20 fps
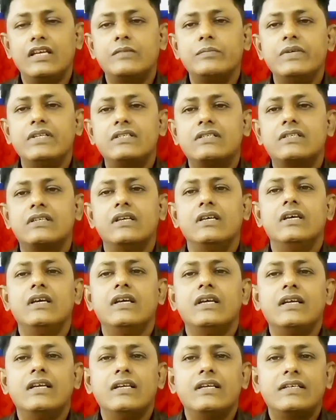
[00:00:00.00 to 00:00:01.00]
It means
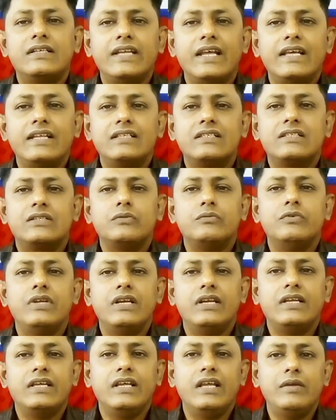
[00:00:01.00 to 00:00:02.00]
tense
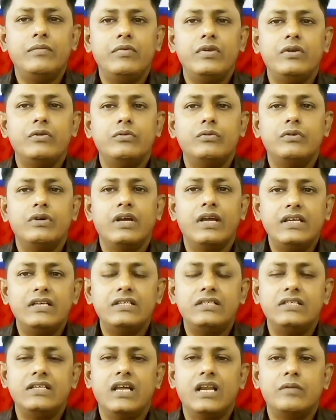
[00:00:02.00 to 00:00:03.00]
will give you
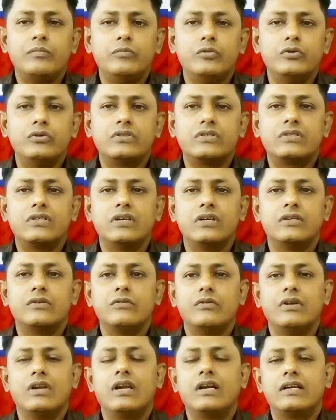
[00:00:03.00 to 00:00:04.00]
initial boost
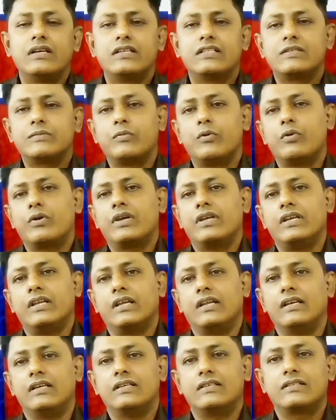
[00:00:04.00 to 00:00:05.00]
to learn
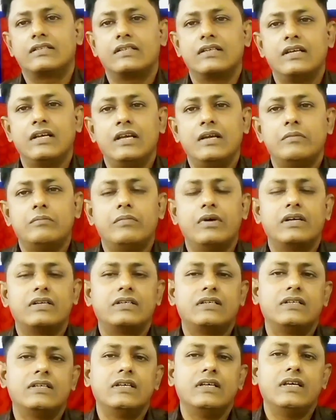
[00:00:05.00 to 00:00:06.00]
spoken English.
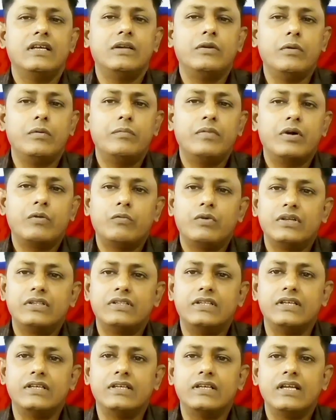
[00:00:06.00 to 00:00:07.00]
But remember
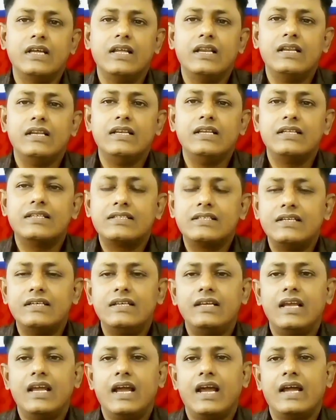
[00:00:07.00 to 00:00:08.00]
one thing,
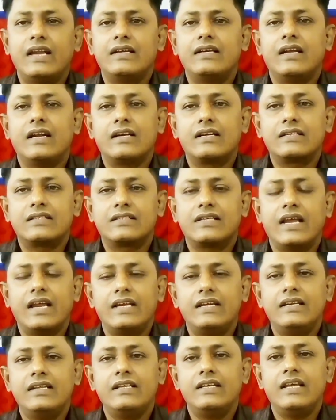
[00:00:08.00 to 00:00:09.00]
listening and
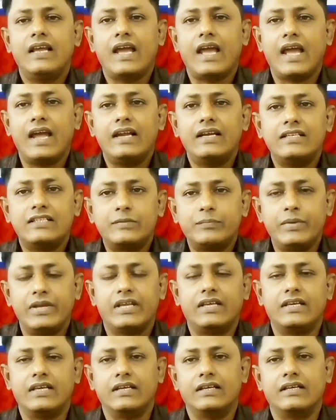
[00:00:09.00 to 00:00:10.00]
understanding and
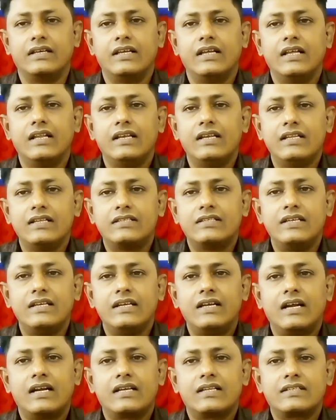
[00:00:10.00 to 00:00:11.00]
speaking.
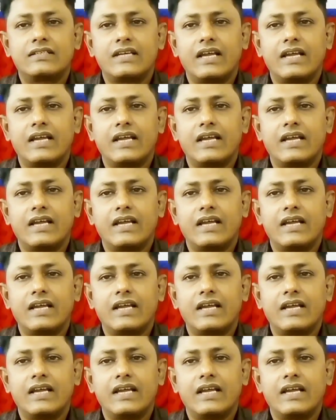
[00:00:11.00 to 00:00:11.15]
Listening,